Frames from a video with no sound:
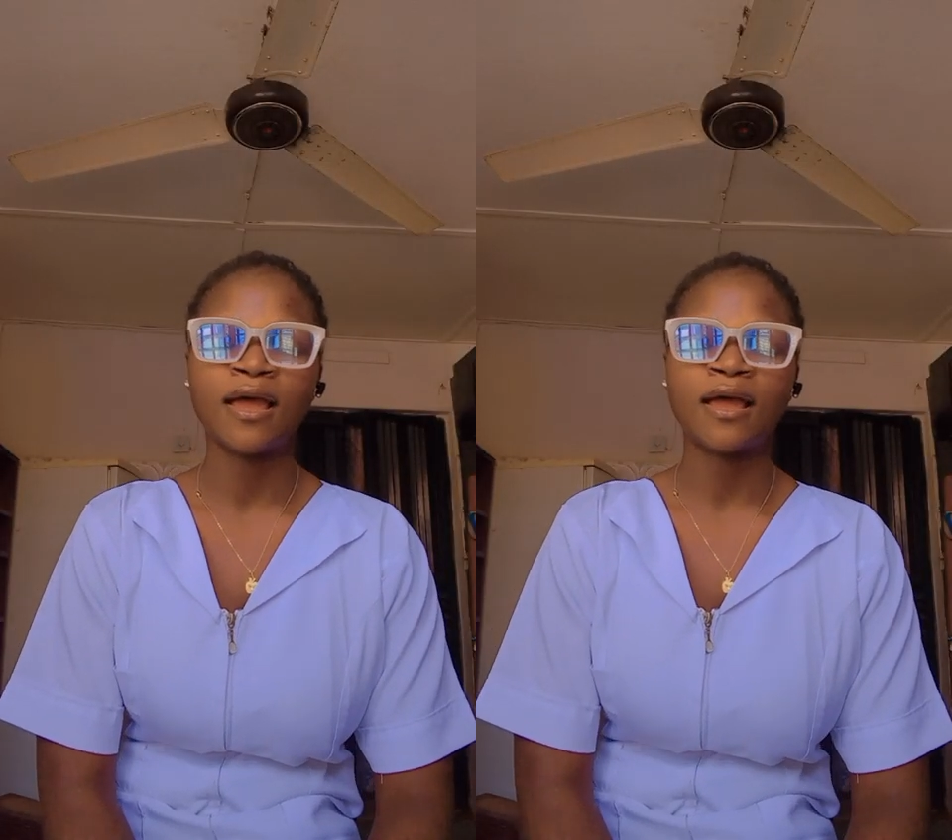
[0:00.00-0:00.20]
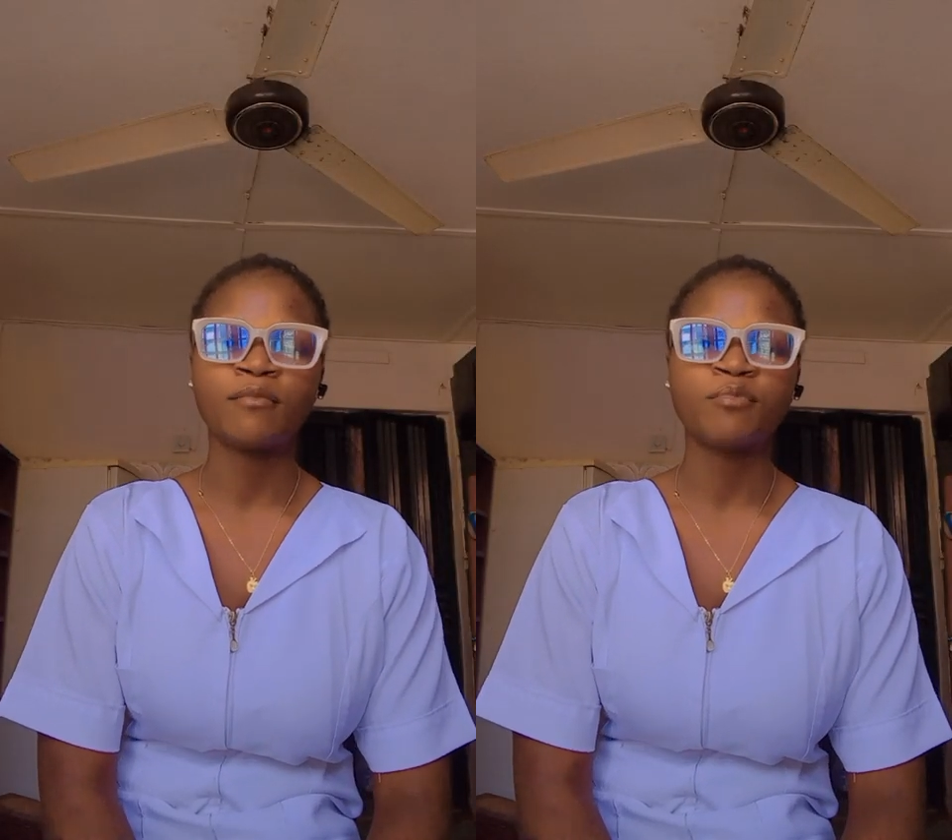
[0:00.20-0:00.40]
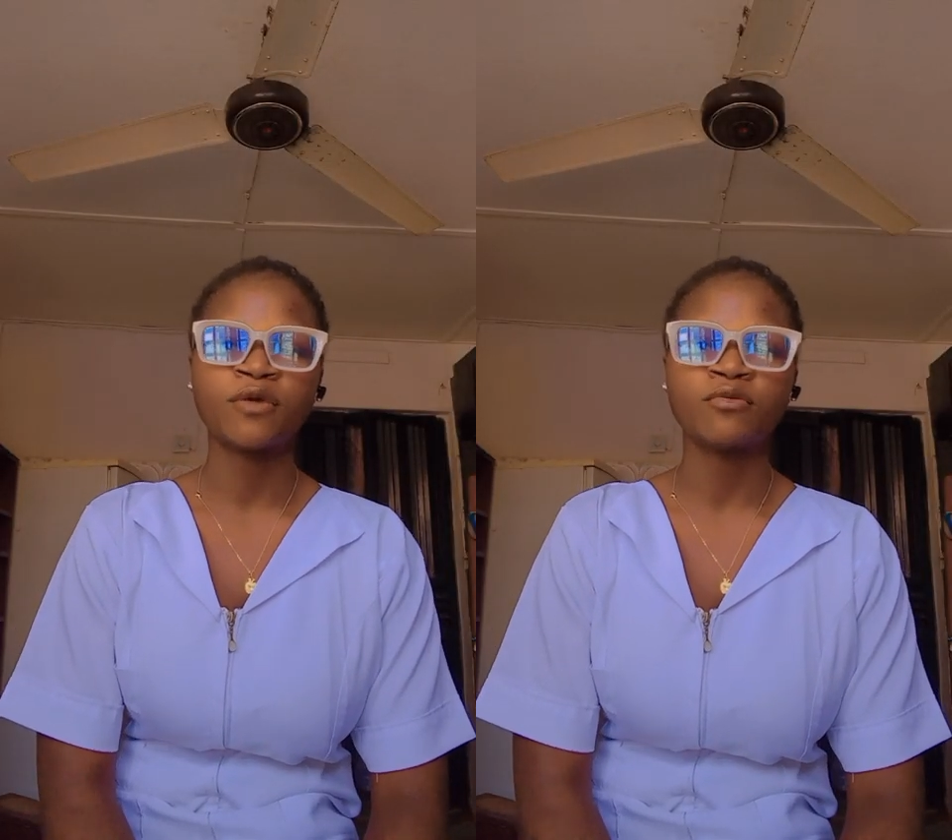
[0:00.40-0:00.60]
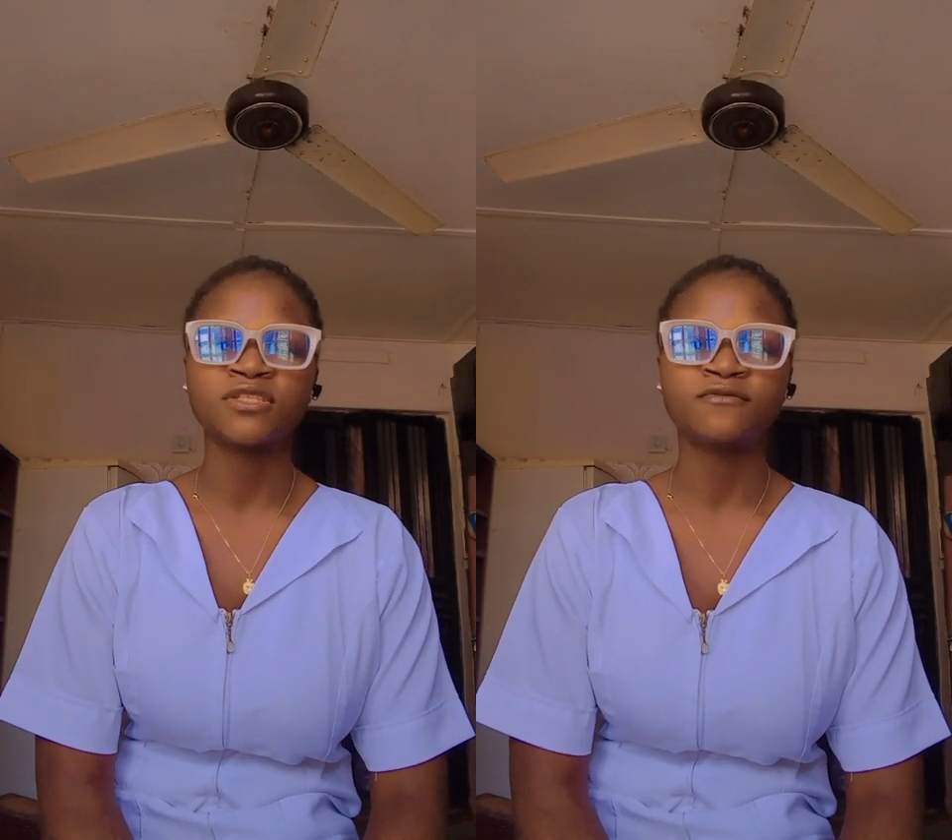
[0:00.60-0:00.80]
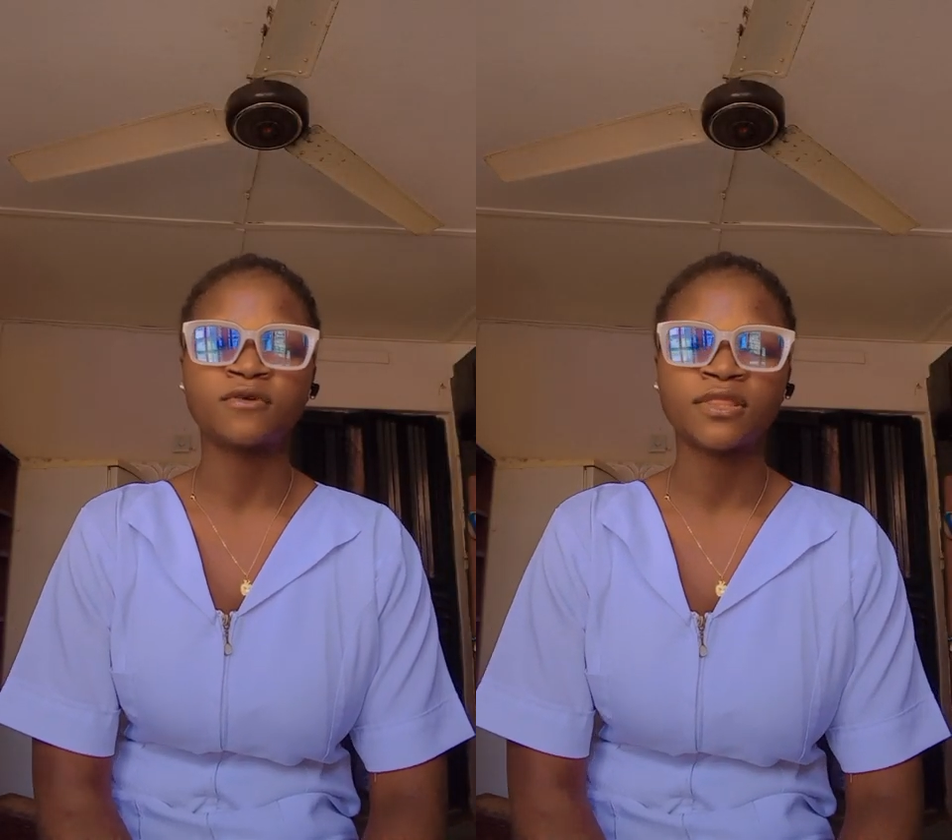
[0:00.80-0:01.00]
I'm here
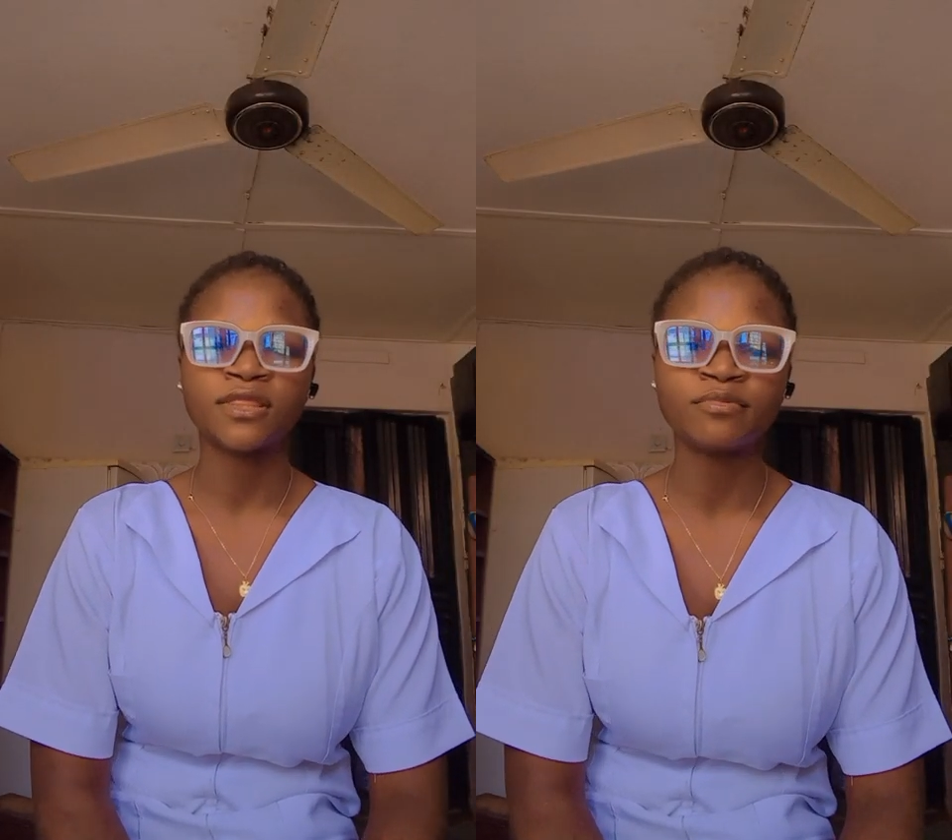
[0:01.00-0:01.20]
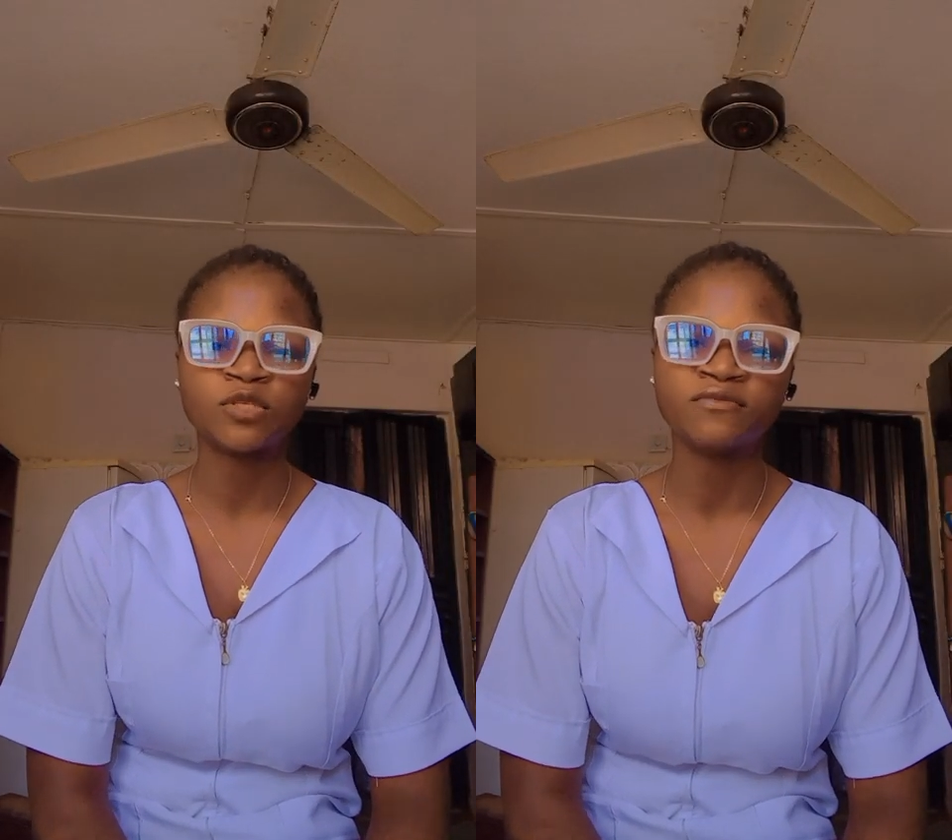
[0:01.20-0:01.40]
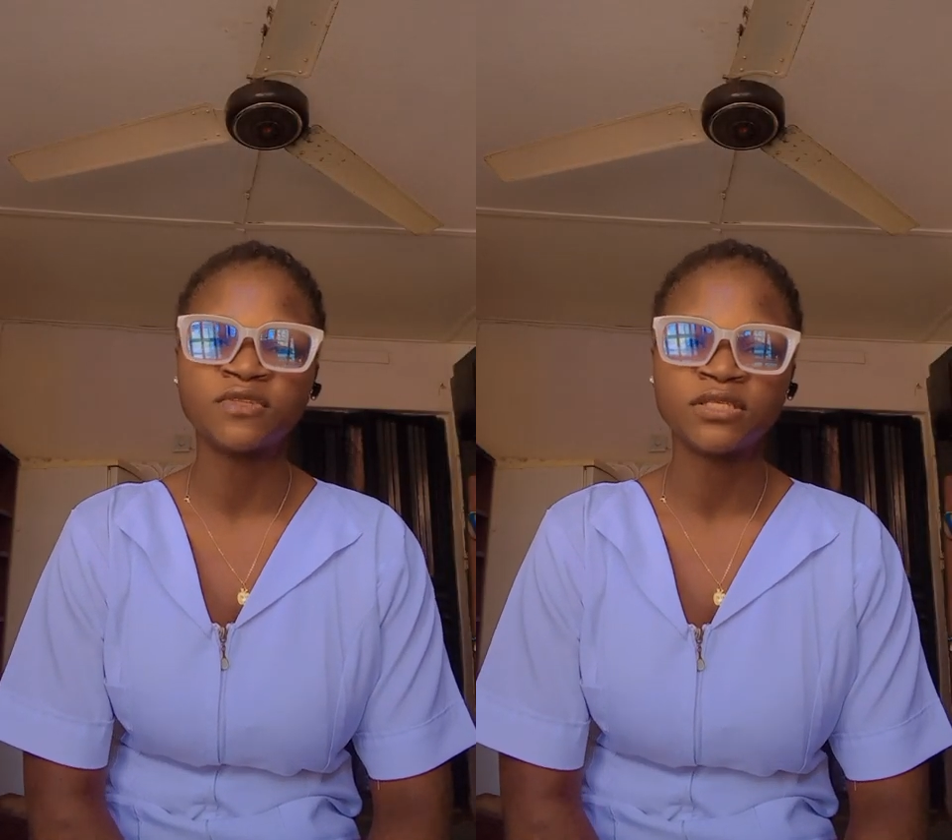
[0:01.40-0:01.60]
with four types of